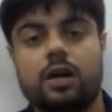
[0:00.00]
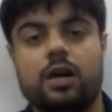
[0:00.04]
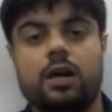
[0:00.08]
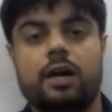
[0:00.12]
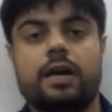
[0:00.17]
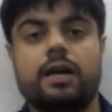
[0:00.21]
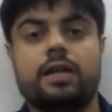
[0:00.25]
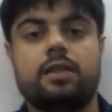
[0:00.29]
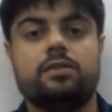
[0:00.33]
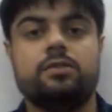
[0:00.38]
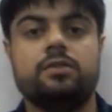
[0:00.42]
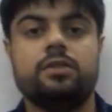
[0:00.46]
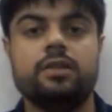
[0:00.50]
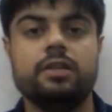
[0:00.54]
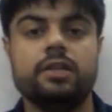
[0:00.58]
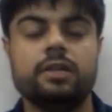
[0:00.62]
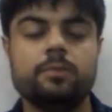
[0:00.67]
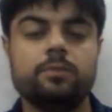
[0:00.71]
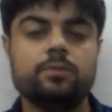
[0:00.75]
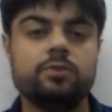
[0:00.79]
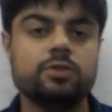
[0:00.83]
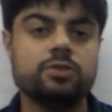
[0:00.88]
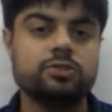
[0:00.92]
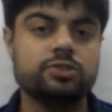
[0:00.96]
as the
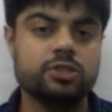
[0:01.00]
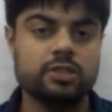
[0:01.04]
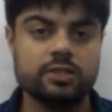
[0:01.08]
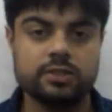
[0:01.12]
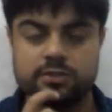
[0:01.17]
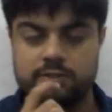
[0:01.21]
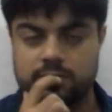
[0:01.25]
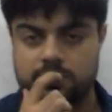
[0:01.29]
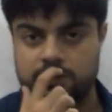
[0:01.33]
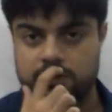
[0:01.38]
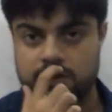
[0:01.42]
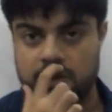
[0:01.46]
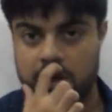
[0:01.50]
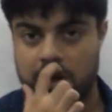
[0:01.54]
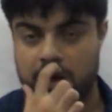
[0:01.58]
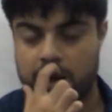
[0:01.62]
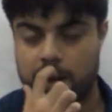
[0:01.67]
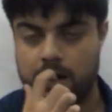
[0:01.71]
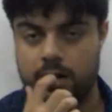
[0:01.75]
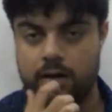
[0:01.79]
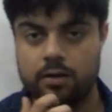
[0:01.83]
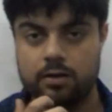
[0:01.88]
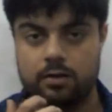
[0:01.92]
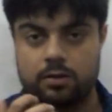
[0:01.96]
name suggests,
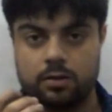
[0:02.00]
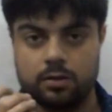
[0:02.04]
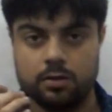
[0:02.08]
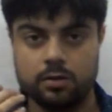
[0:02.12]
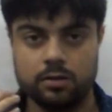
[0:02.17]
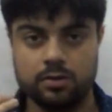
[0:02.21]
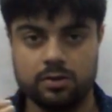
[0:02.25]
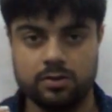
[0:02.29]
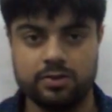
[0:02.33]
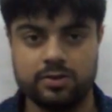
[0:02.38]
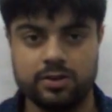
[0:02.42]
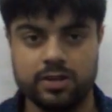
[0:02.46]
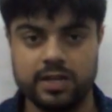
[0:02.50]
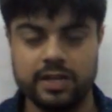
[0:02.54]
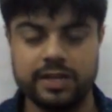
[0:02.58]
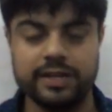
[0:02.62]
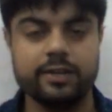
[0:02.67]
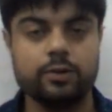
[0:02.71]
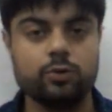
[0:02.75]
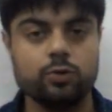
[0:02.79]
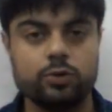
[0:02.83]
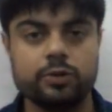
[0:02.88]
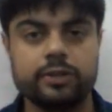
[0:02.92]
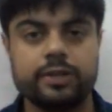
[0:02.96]
are really
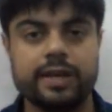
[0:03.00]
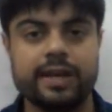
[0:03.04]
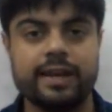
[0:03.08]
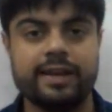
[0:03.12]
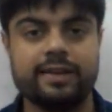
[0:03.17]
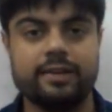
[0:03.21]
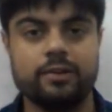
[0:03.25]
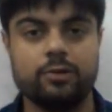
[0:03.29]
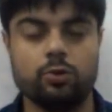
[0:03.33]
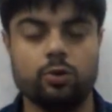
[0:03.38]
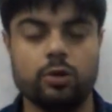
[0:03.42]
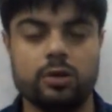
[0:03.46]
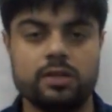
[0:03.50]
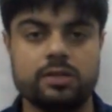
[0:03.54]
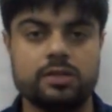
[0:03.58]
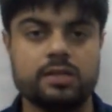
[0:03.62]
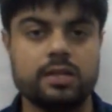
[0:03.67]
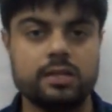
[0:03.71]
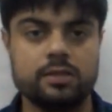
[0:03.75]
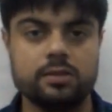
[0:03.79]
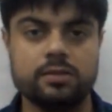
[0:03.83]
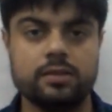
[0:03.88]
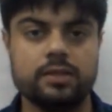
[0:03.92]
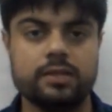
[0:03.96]
good at noise
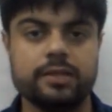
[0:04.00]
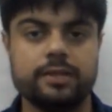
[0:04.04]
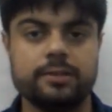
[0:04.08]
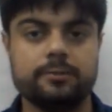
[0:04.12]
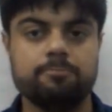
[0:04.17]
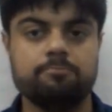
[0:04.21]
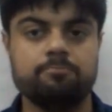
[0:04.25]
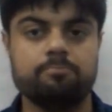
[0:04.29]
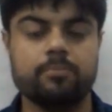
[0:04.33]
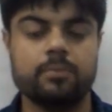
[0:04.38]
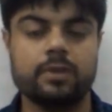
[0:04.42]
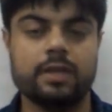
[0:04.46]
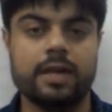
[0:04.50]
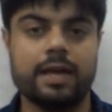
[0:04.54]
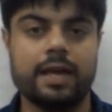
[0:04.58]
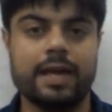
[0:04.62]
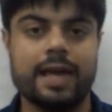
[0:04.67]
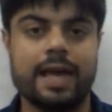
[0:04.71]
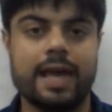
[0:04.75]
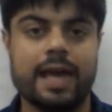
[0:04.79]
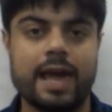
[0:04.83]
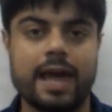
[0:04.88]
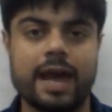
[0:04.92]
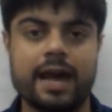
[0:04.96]
cancelling
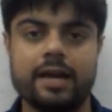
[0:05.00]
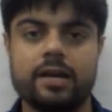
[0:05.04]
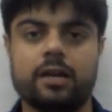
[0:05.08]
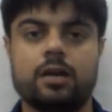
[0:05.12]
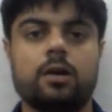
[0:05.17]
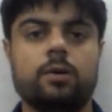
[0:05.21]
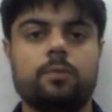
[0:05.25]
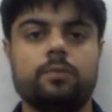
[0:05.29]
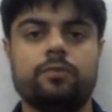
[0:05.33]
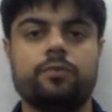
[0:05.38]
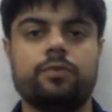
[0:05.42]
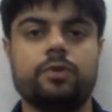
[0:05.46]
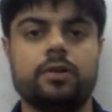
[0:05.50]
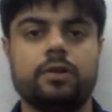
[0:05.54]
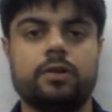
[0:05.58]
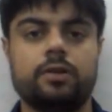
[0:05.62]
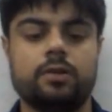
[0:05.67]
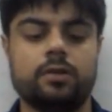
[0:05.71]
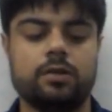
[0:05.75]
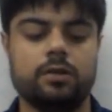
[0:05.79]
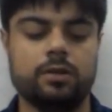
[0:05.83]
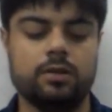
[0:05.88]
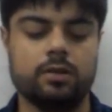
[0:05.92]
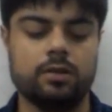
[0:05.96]
and comfort.
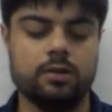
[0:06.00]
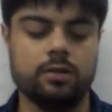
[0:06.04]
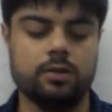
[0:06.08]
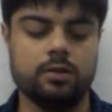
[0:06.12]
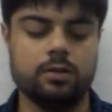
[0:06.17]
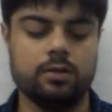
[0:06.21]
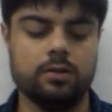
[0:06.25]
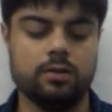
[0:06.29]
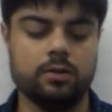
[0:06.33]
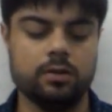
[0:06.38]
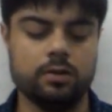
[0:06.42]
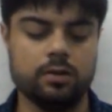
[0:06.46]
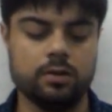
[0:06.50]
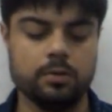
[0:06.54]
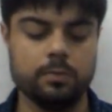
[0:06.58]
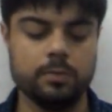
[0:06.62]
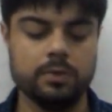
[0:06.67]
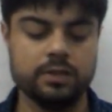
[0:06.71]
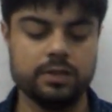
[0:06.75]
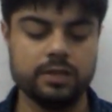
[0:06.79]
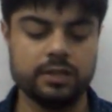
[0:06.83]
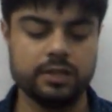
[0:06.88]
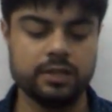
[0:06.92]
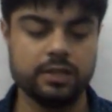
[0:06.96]
I mean,
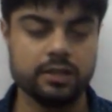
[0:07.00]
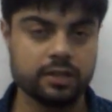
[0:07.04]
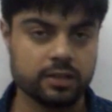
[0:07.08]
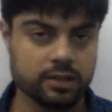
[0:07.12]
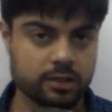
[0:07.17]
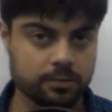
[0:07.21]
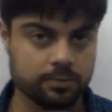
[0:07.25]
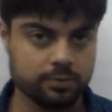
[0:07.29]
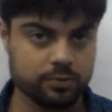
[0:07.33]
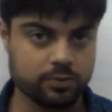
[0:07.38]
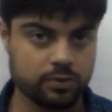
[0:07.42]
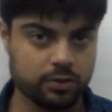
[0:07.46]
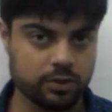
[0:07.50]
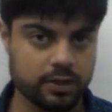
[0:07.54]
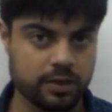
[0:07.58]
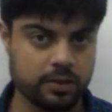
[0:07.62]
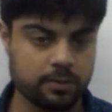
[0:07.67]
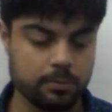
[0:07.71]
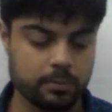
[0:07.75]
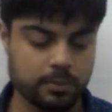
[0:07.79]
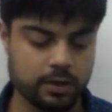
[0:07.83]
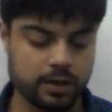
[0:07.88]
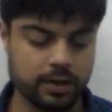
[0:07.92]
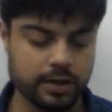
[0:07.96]
the ear cups on
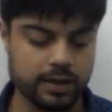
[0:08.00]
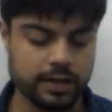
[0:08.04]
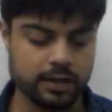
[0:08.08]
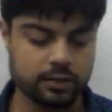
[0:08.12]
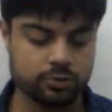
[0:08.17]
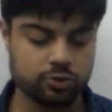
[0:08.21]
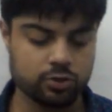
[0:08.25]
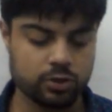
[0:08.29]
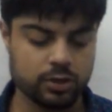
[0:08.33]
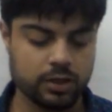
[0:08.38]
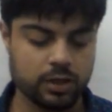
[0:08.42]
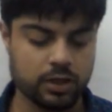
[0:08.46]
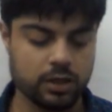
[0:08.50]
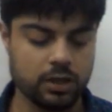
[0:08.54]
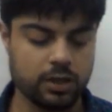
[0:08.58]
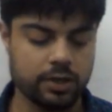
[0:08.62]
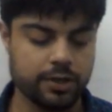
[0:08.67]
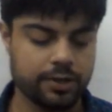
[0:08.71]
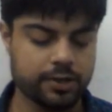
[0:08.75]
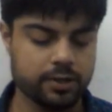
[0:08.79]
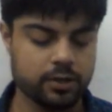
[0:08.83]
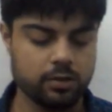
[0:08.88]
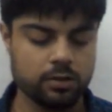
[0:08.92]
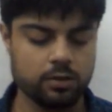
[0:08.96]
them are actually a
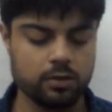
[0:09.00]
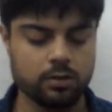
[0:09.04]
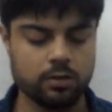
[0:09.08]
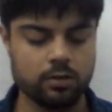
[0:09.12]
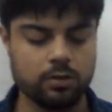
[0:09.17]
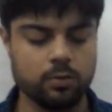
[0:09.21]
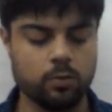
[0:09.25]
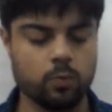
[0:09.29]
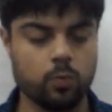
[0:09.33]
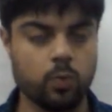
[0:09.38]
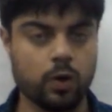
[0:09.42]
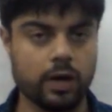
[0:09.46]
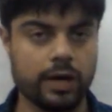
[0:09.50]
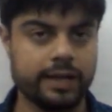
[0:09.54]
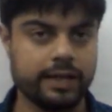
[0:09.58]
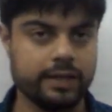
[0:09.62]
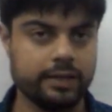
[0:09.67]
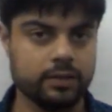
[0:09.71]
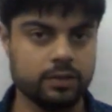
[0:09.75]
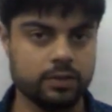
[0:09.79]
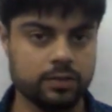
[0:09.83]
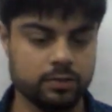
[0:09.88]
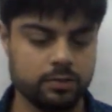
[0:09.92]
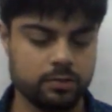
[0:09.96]
little
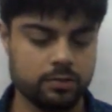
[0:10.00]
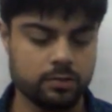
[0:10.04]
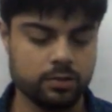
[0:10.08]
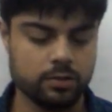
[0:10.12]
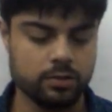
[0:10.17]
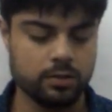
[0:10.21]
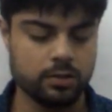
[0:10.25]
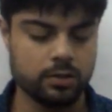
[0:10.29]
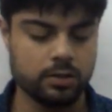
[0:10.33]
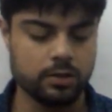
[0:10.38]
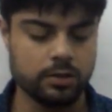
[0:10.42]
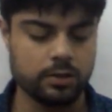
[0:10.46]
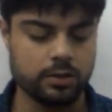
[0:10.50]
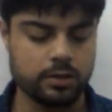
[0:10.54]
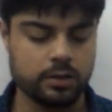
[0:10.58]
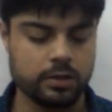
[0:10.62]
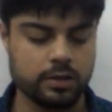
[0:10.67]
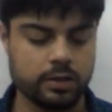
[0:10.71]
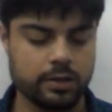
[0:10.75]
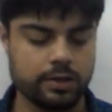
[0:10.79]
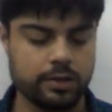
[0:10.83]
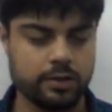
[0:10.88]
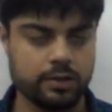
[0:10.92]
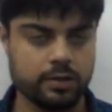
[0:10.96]
wider,
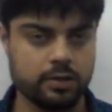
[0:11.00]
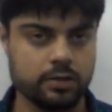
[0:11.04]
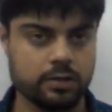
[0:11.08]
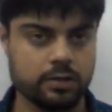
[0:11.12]
and